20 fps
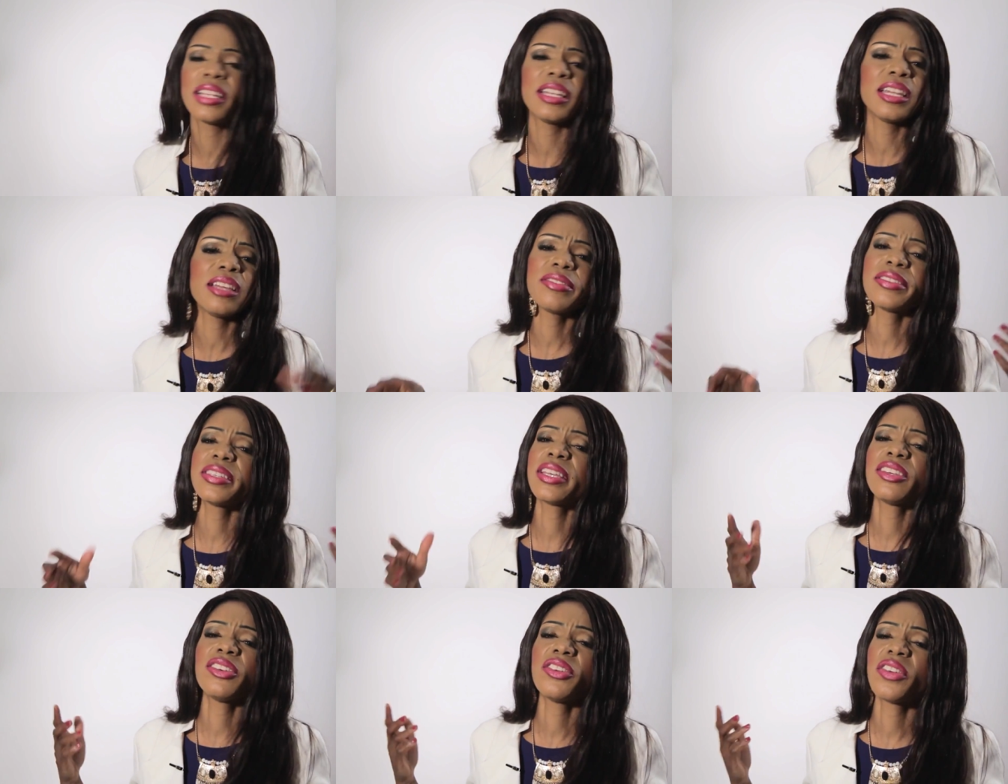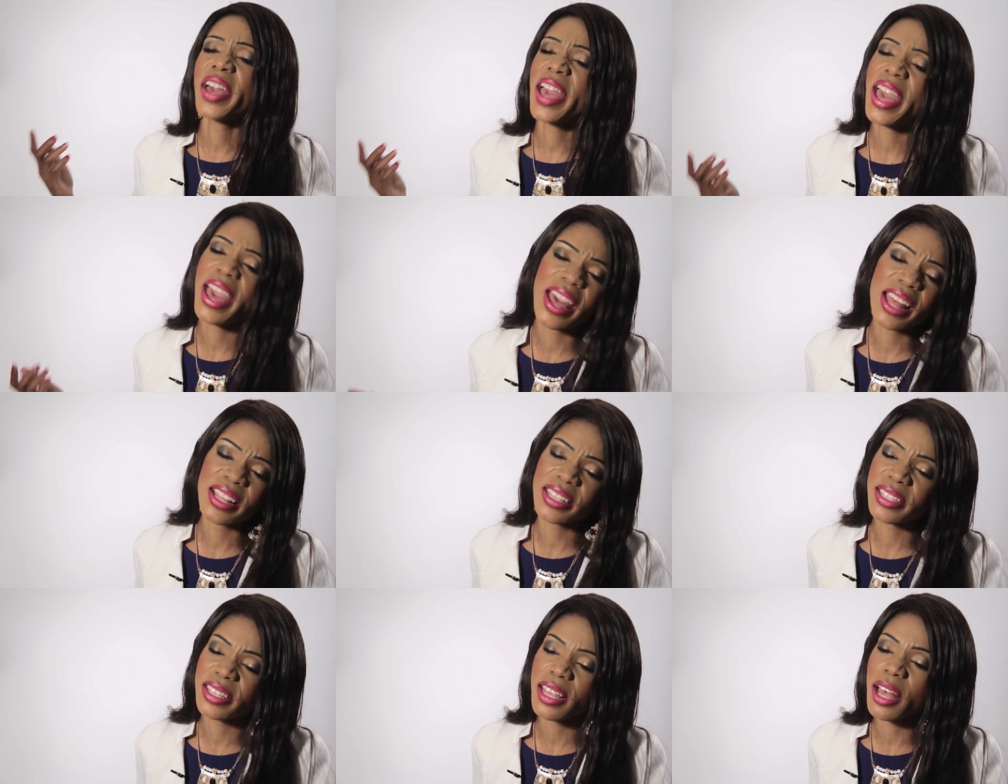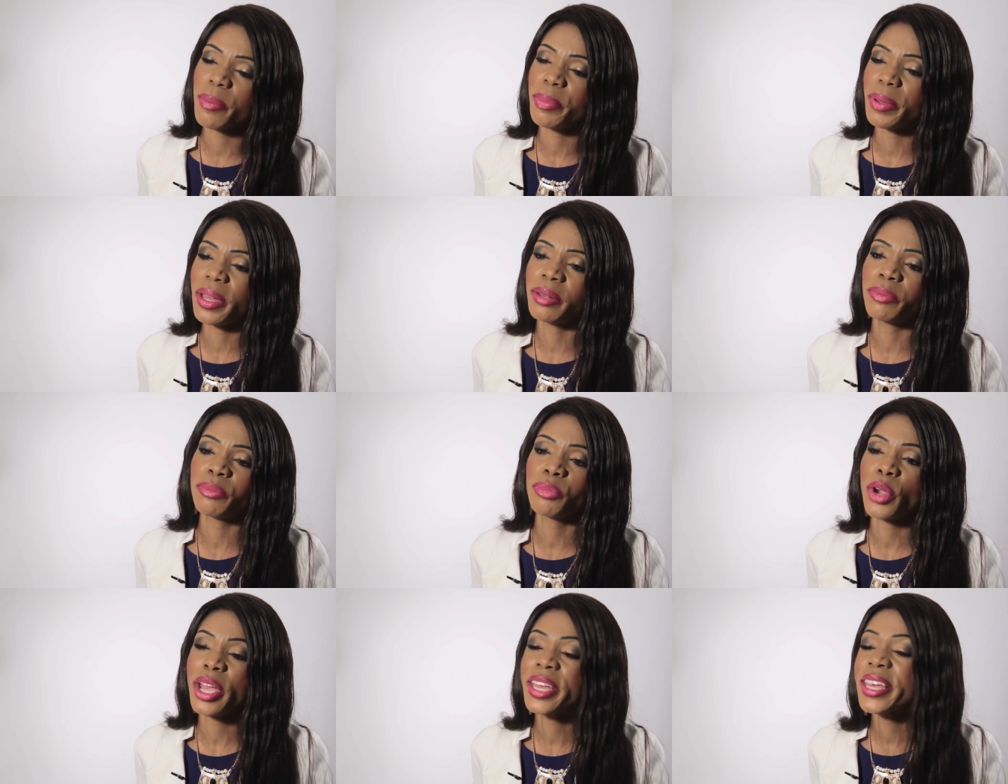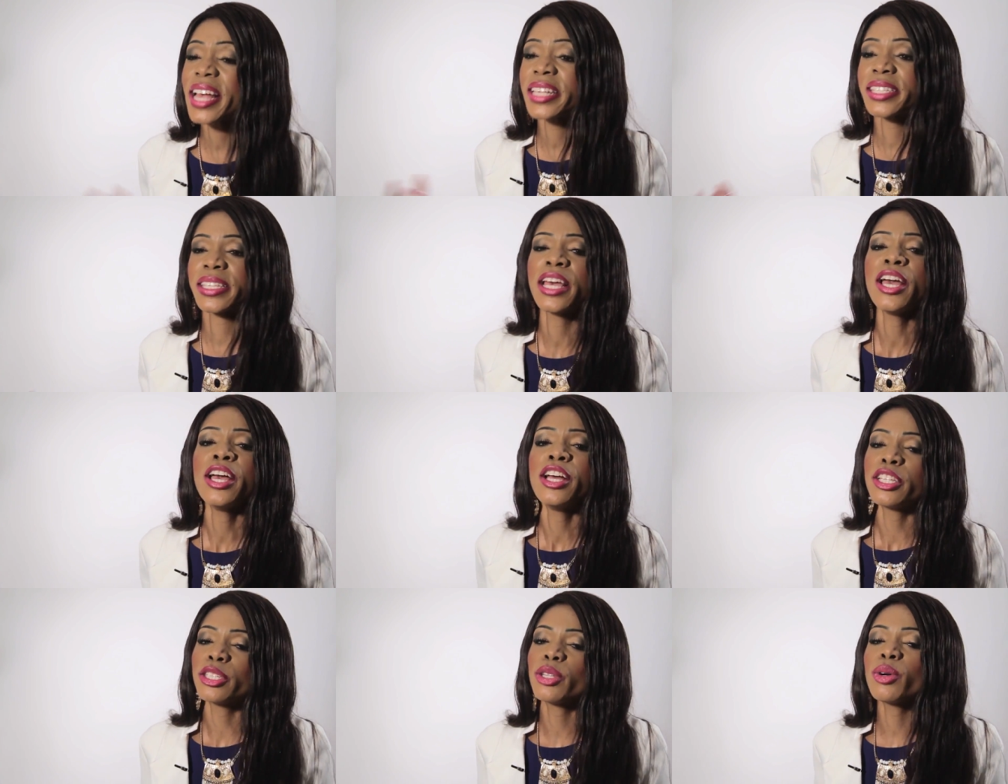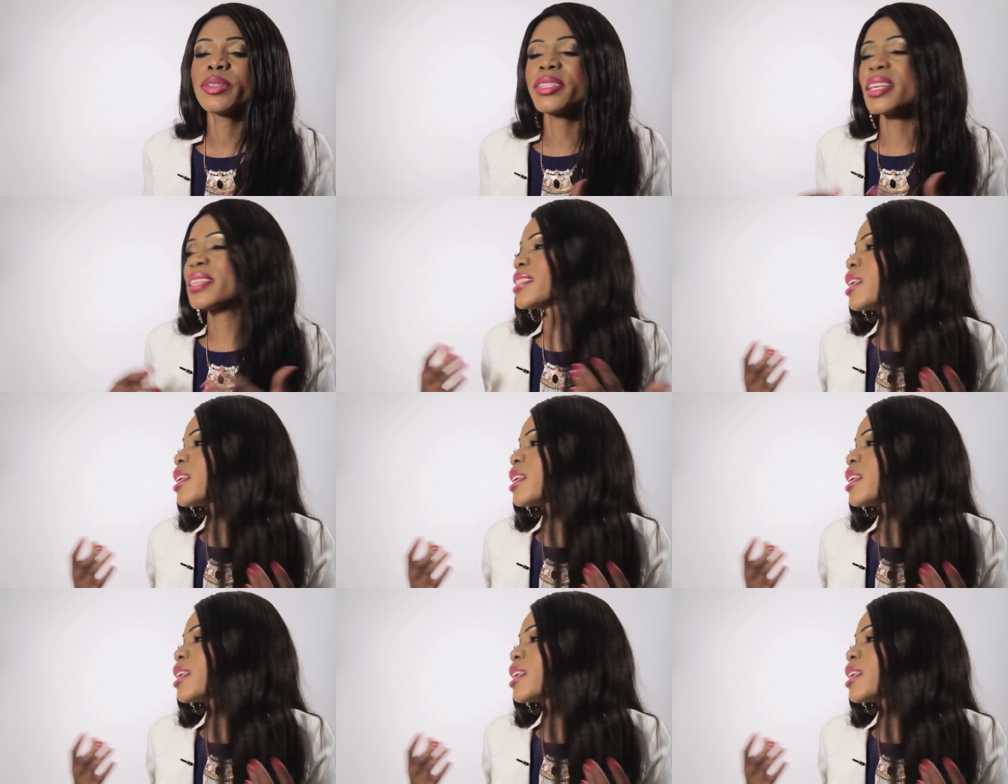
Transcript: and lifting your hands up and pray. Yes, those are